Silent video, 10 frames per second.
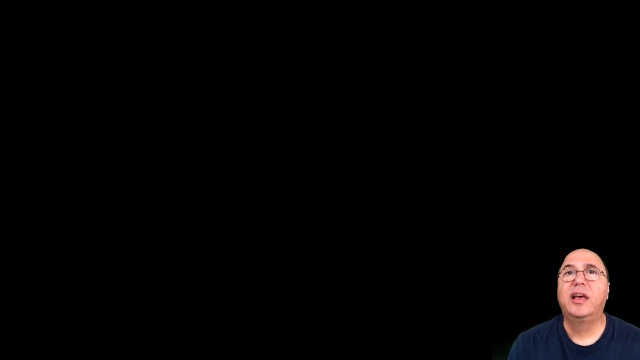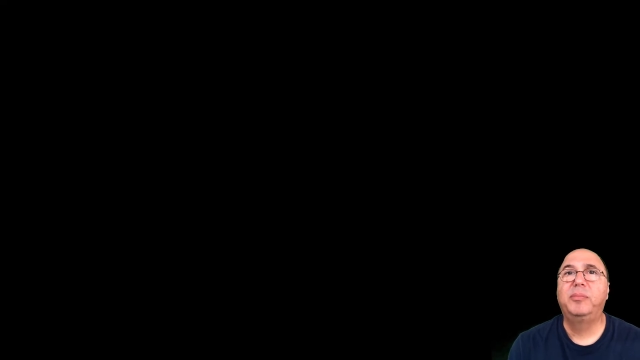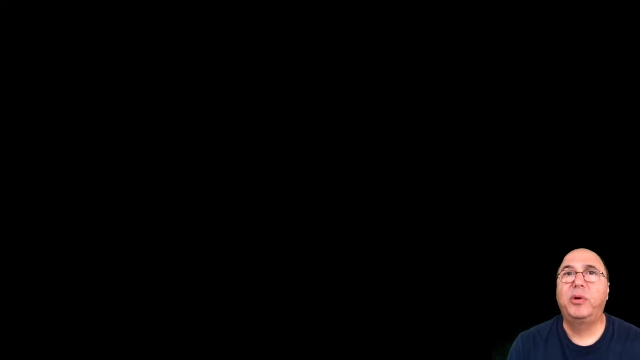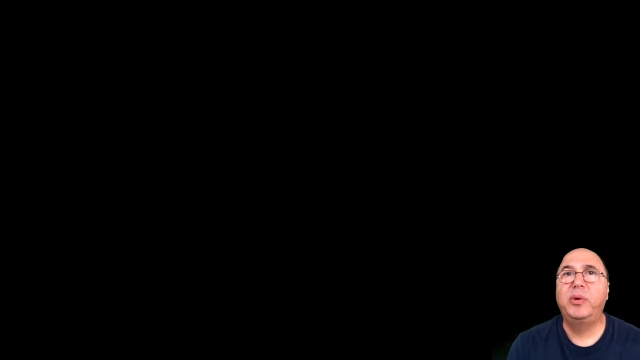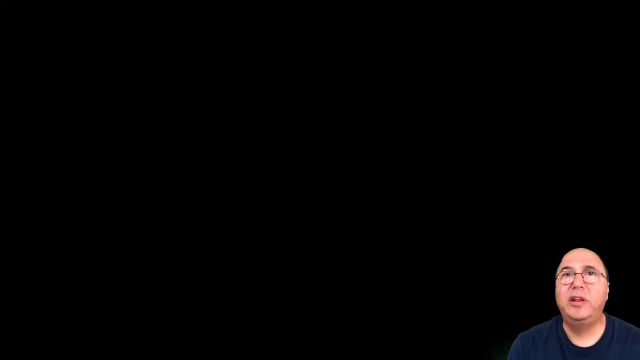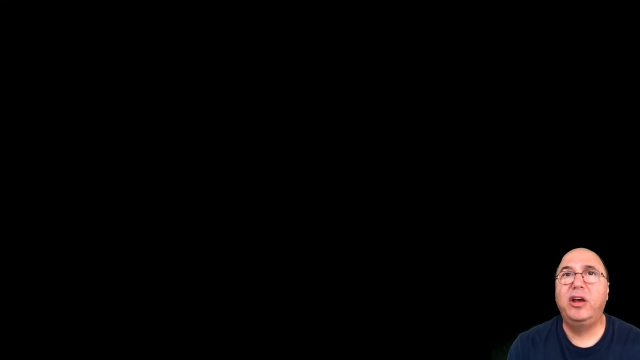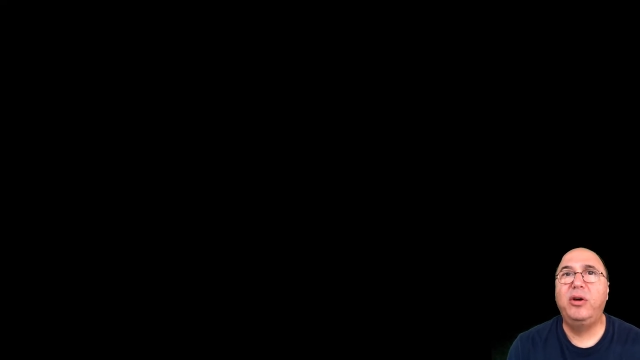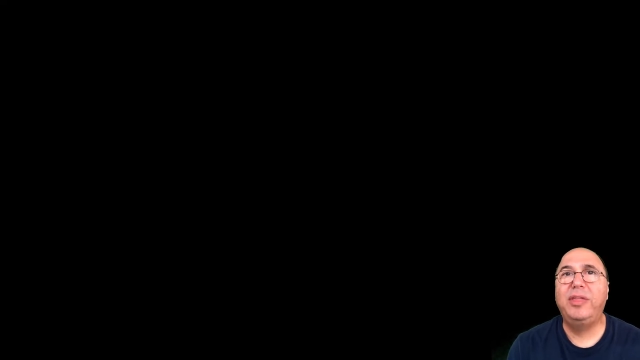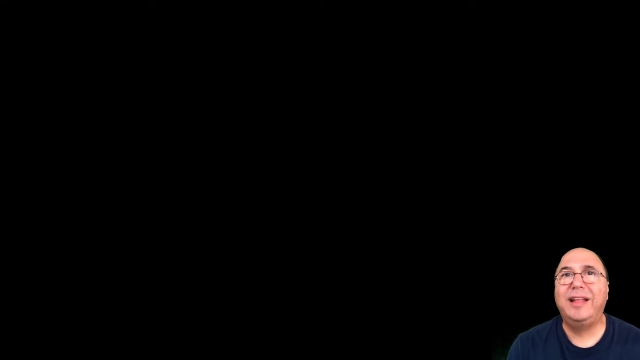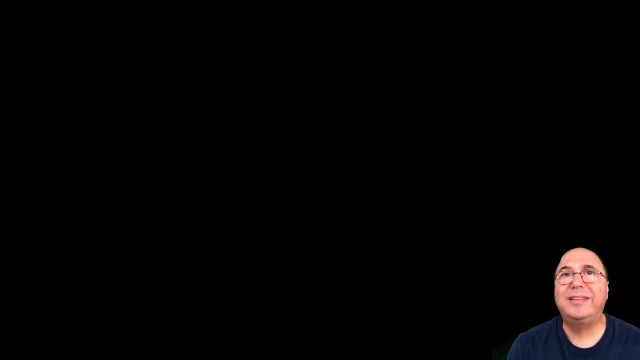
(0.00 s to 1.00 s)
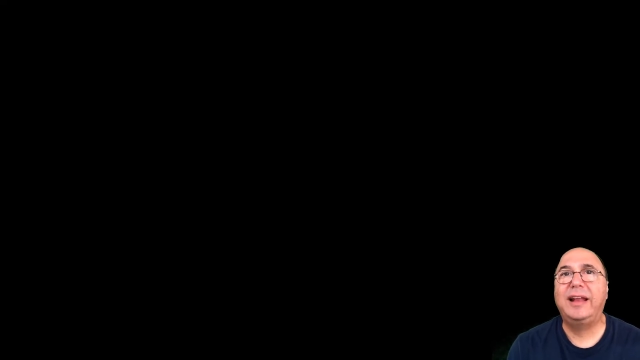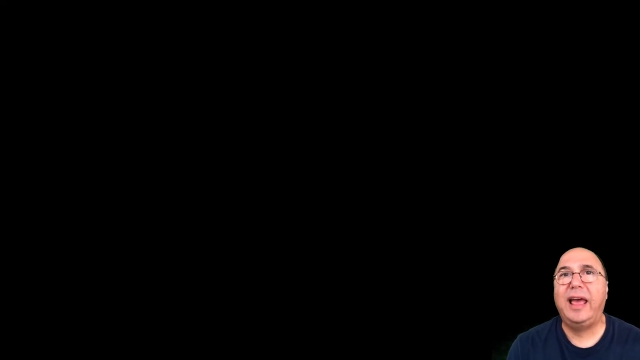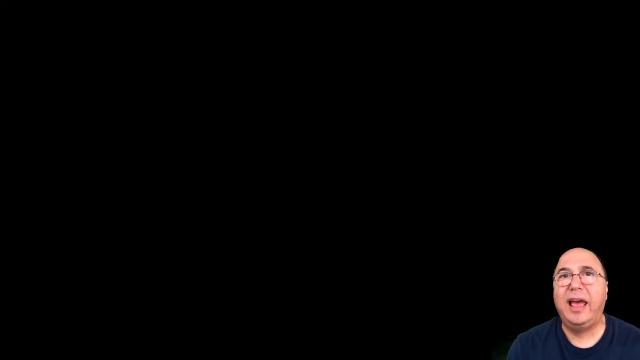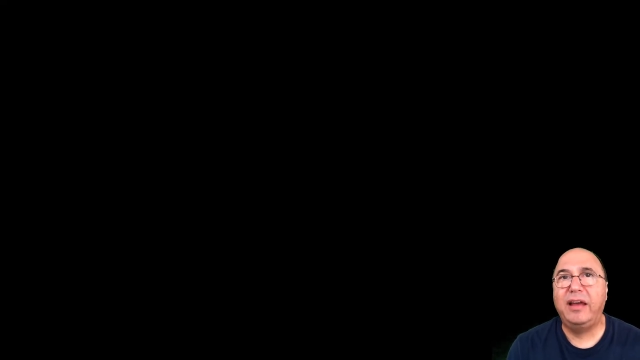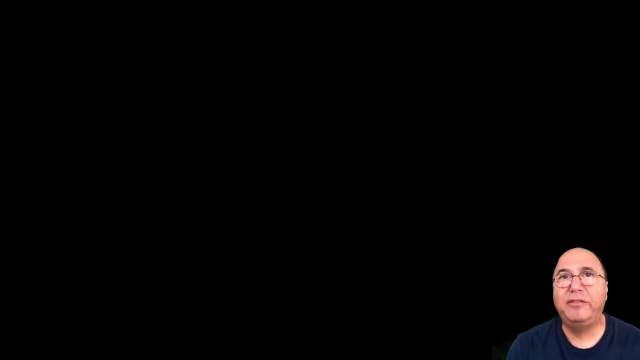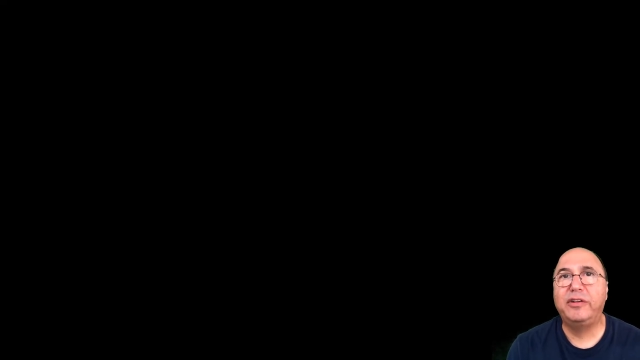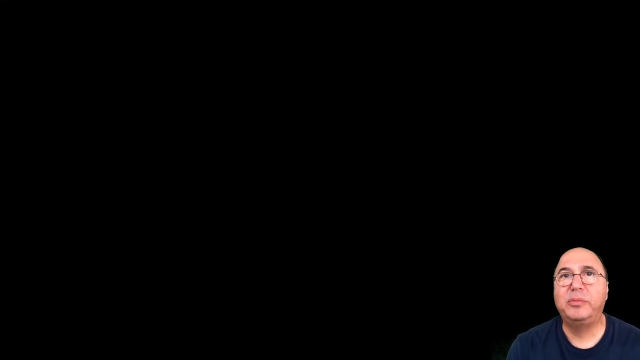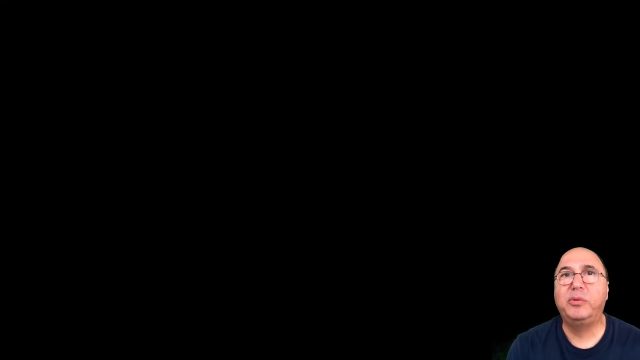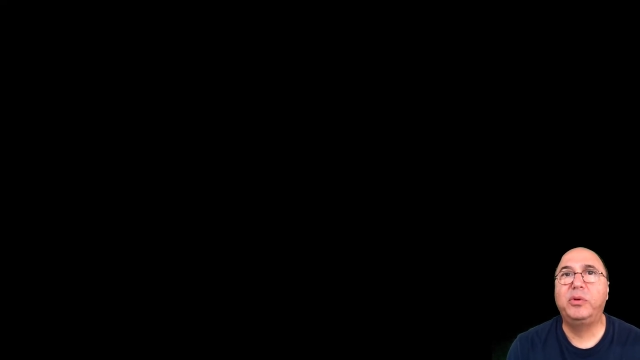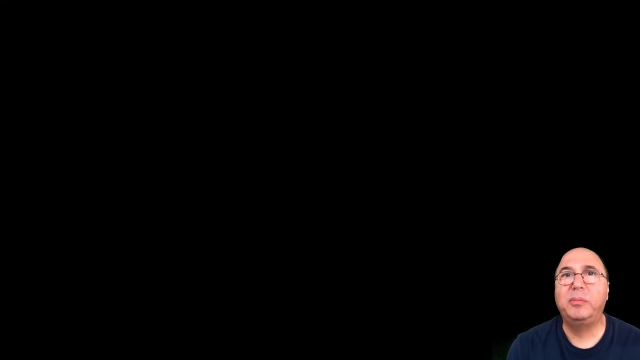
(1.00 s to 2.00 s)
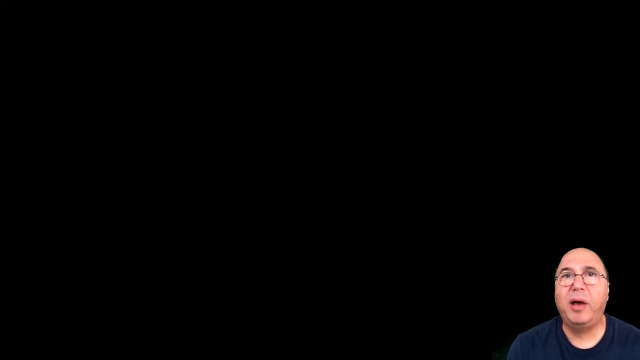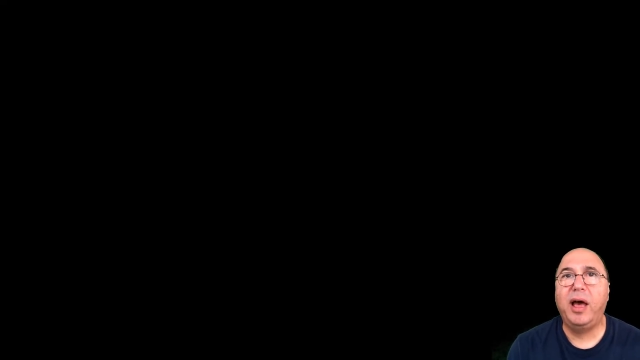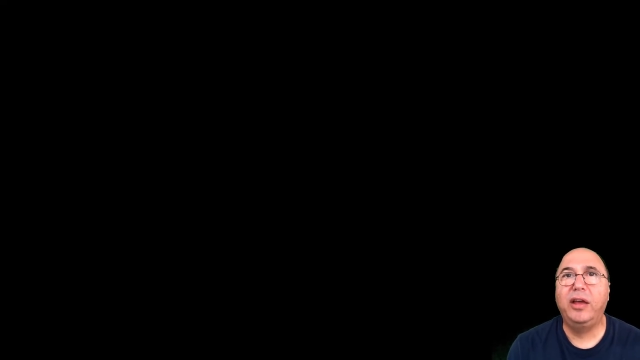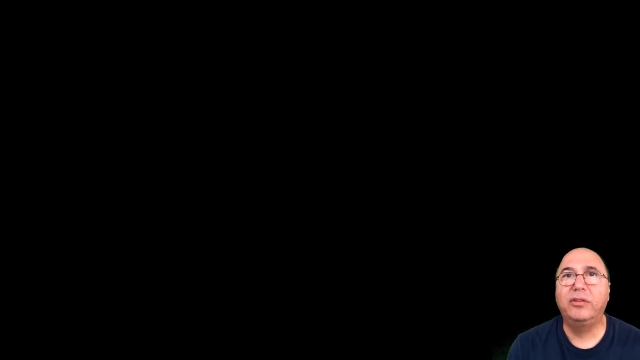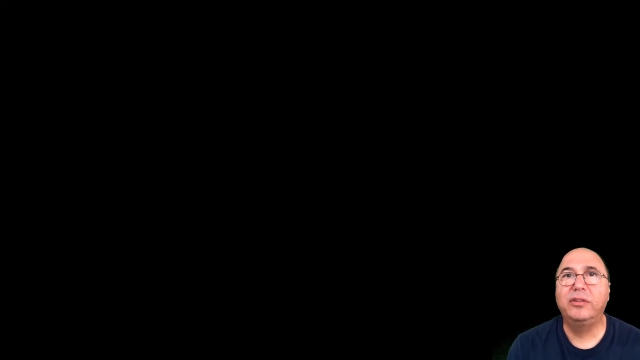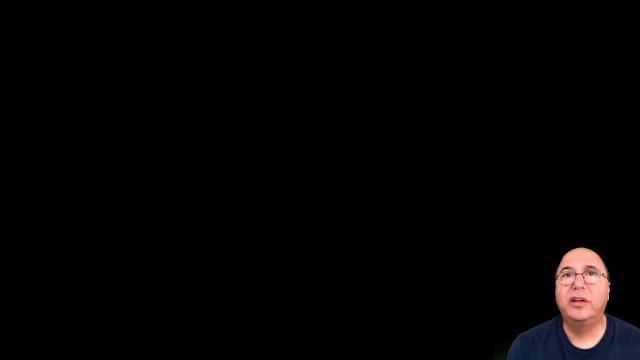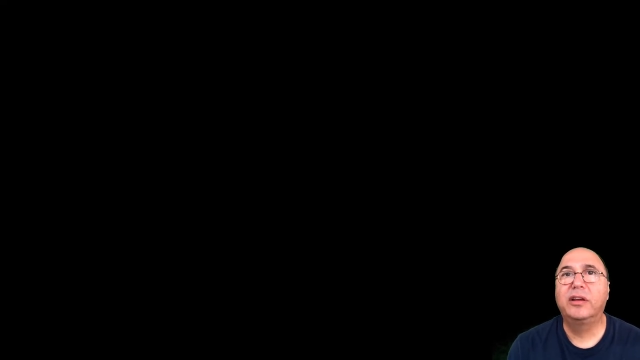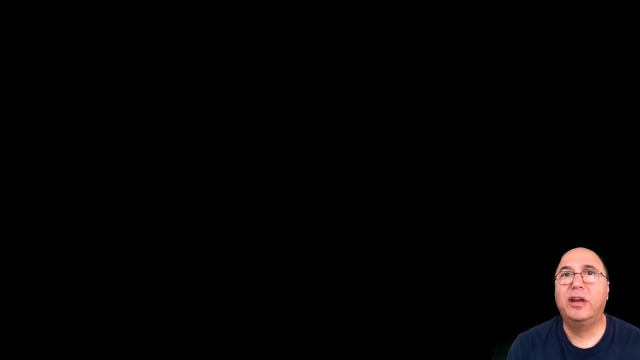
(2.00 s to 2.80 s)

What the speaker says: But we know that's an average between mild,